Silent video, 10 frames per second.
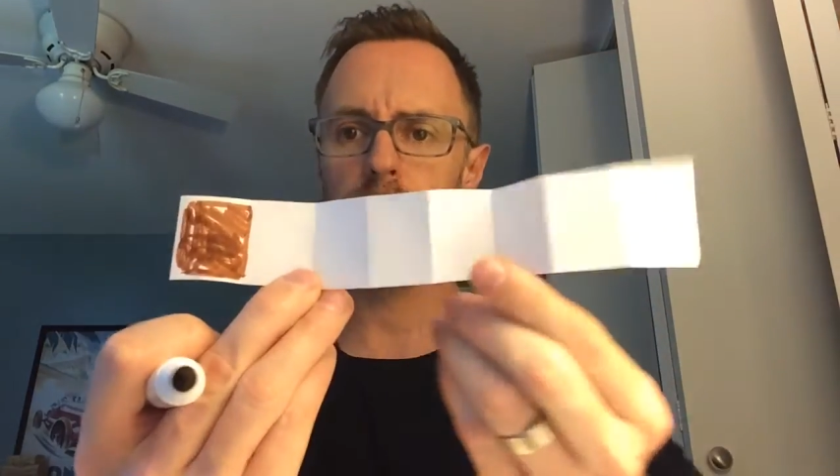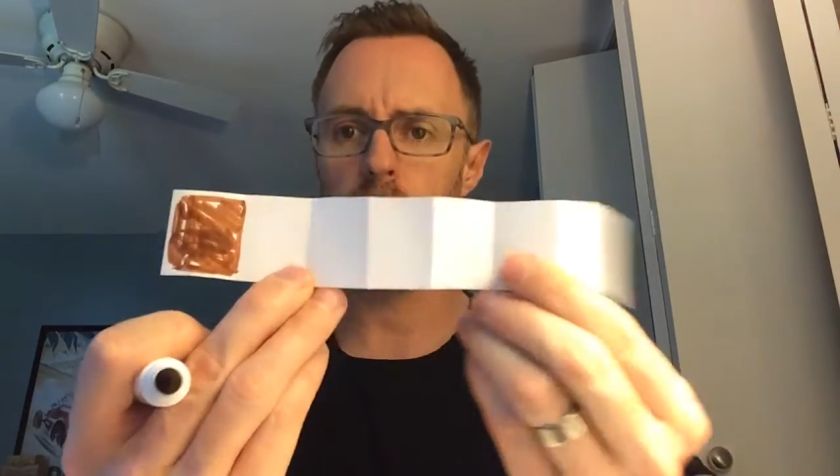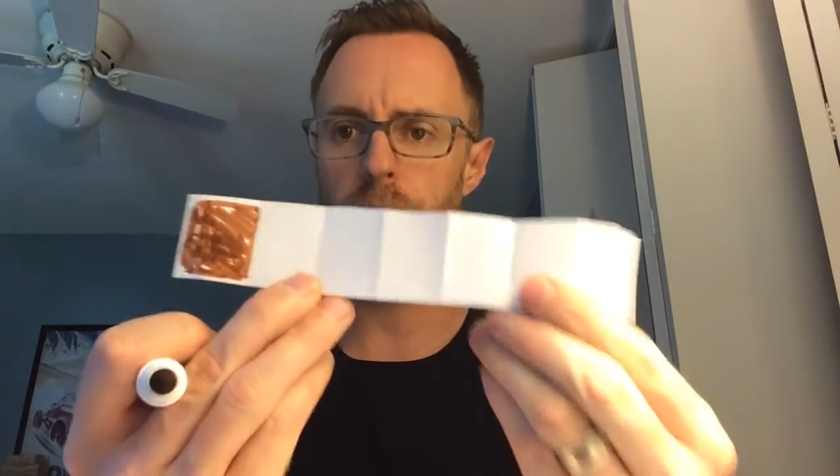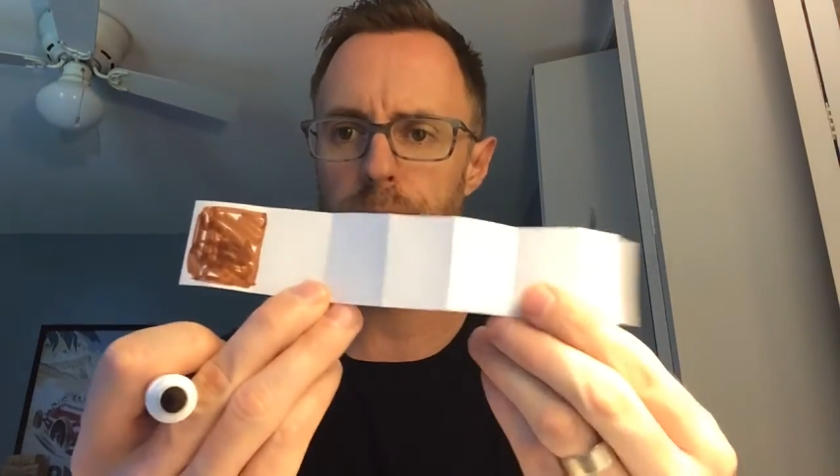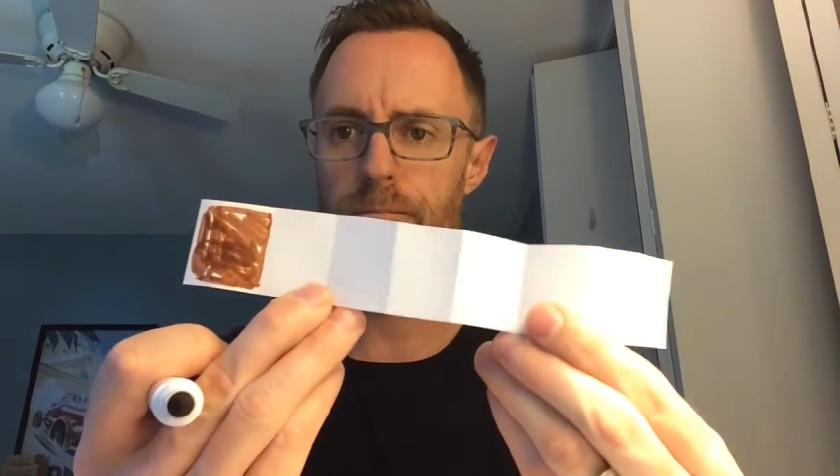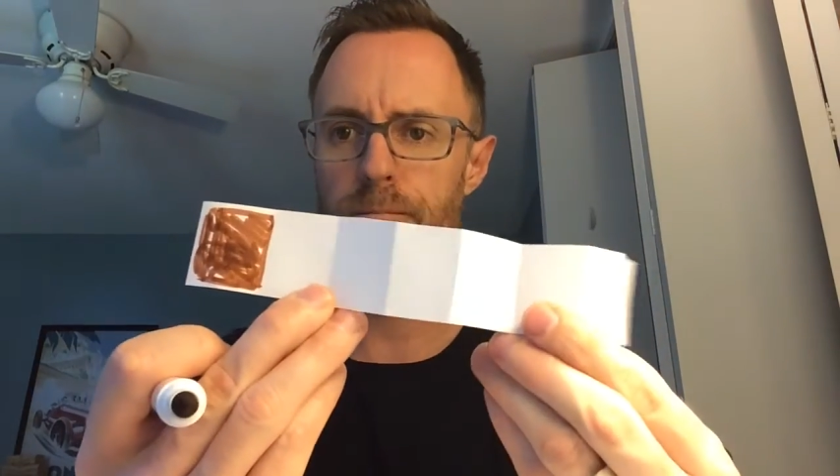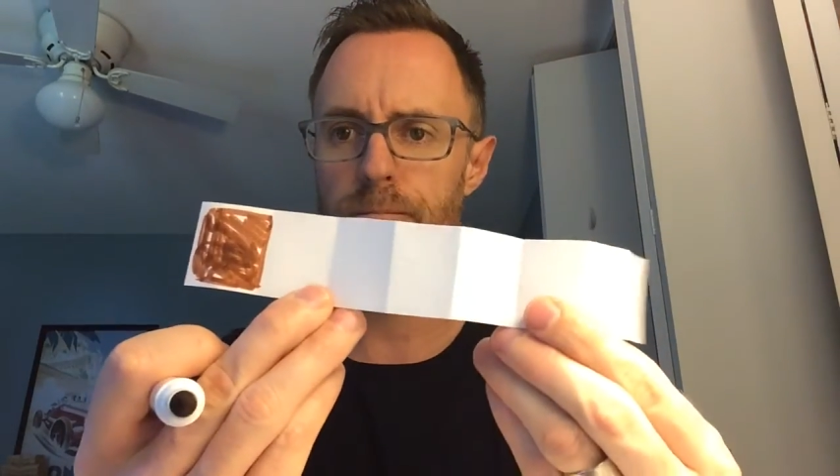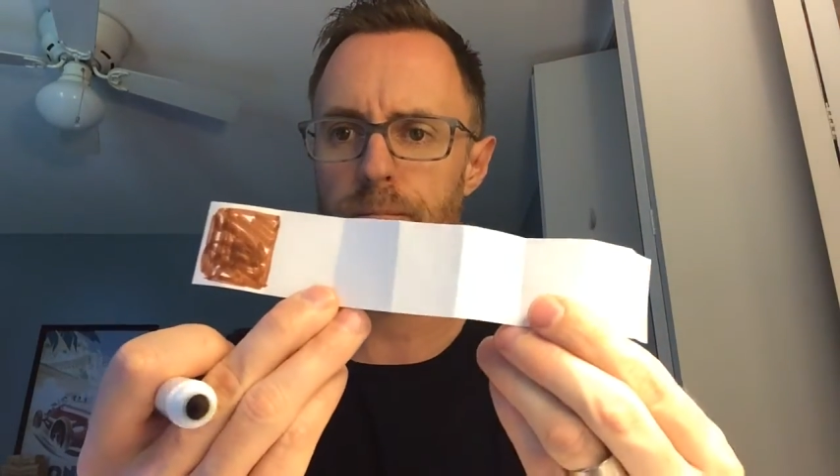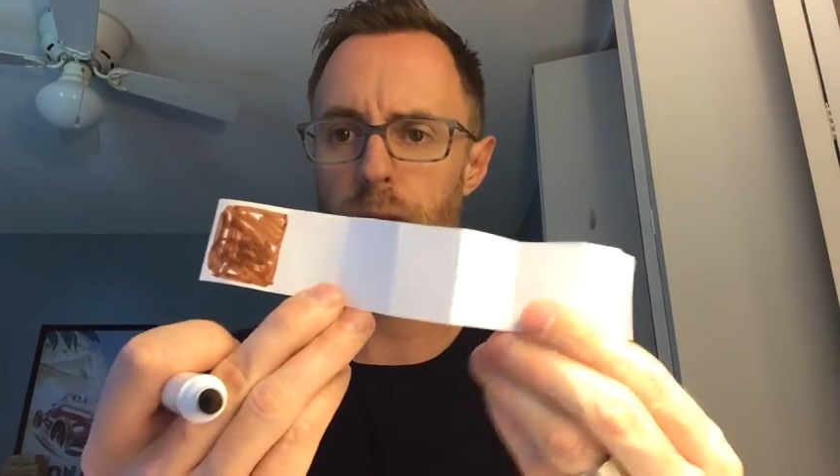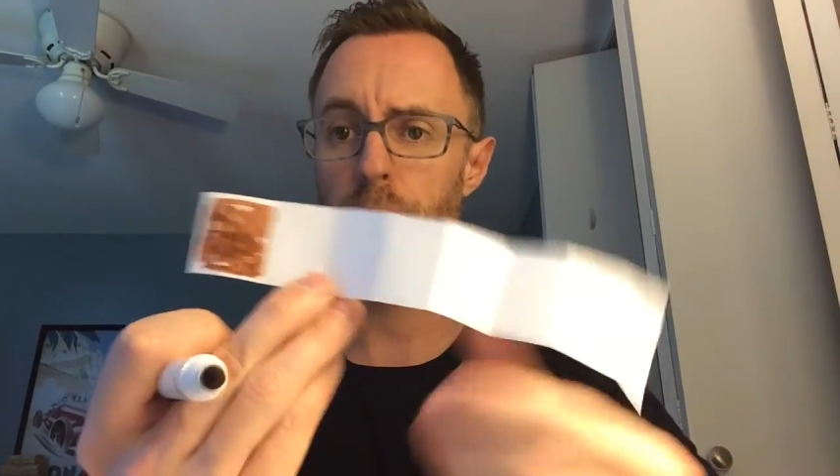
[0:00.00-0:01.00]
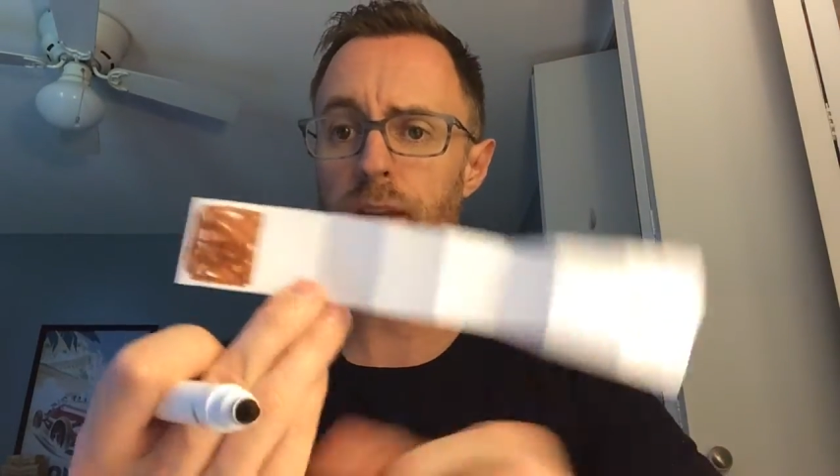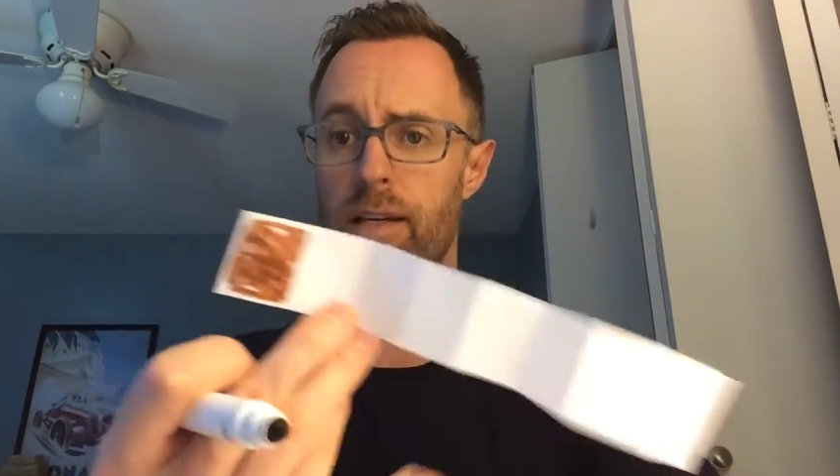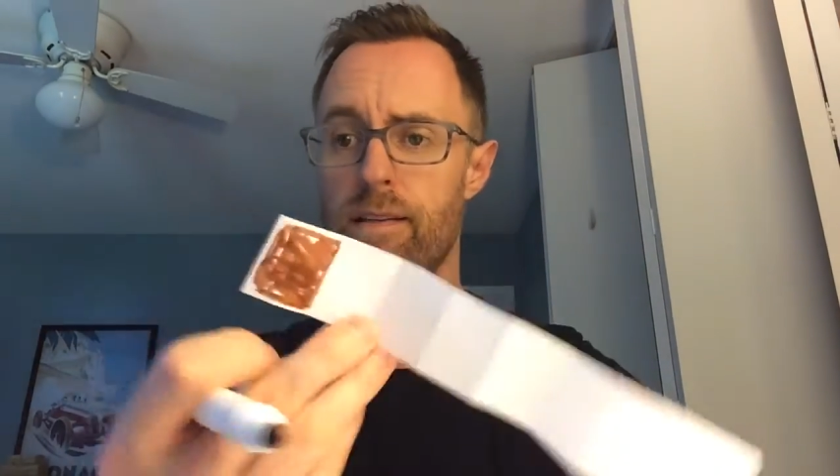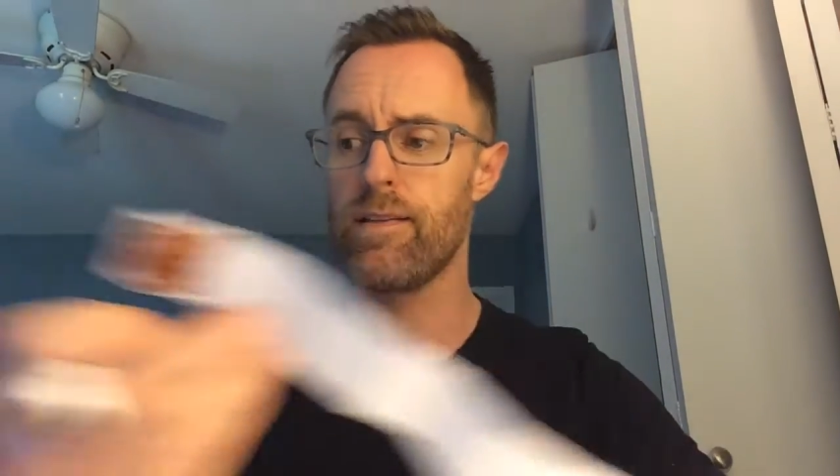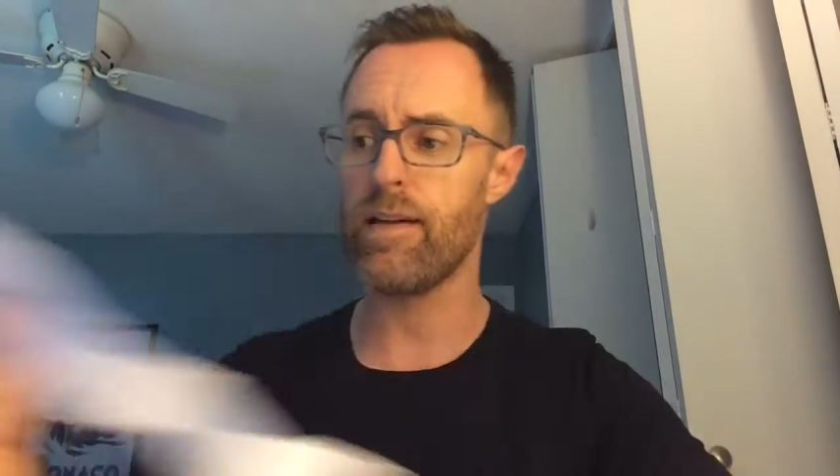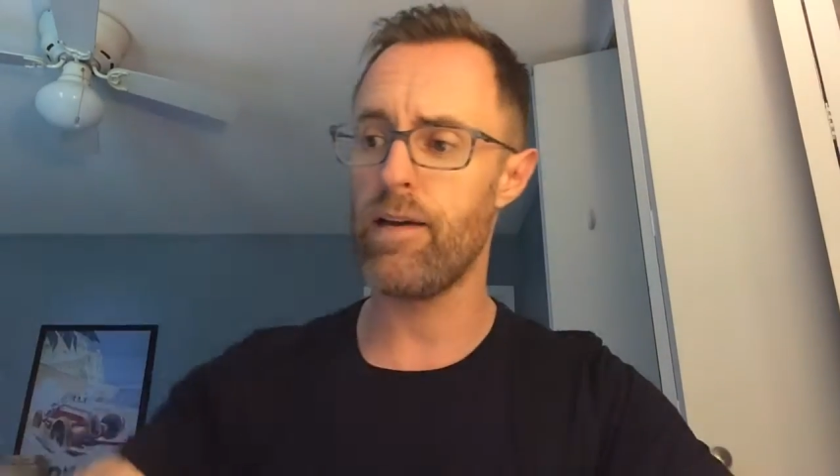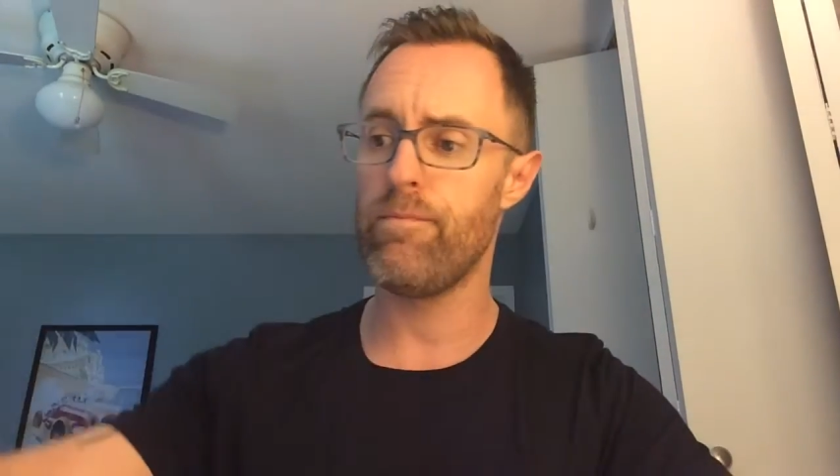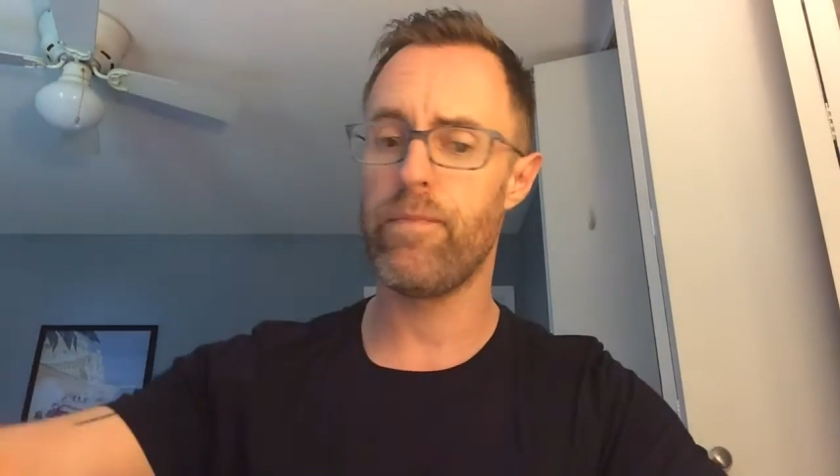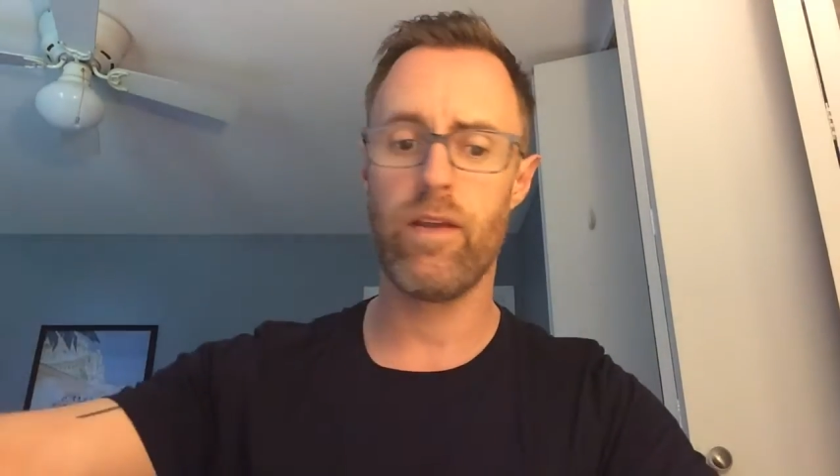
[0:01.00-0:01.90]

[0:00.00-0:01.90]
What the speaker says: Okay. Put that to the side.